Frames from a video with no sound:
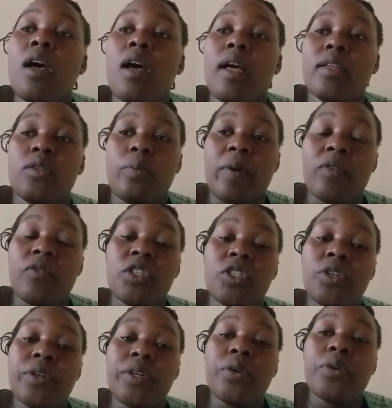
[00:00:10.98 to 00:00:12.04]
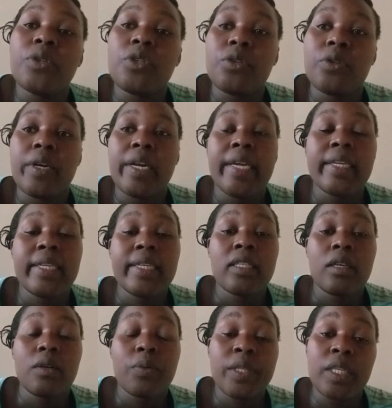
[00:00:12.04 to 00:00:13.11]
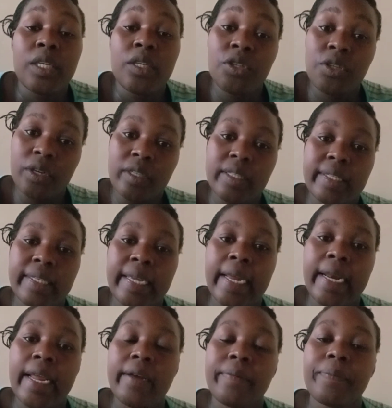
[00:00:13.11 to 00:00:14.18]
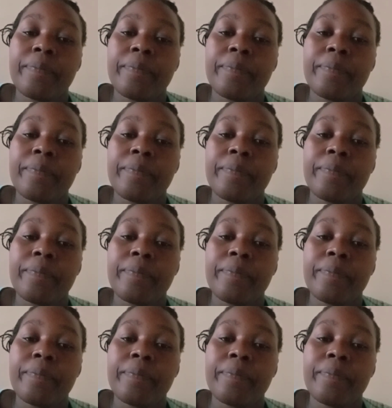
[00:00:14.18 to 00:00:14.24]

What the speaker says: supervisory control in data acquisition, SCADA,